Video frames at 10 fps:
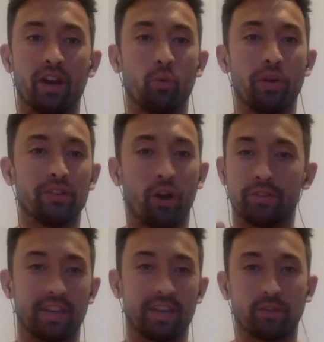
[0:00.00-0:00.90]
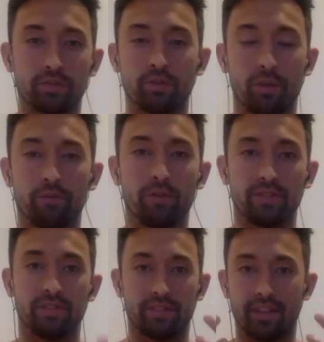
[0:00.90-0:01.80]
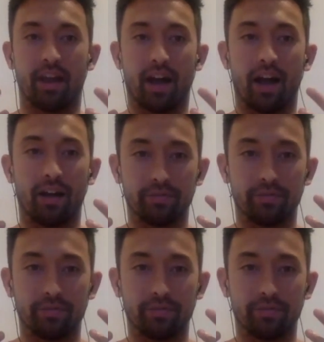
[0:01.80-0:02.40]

We know testosterone, for instance, uh,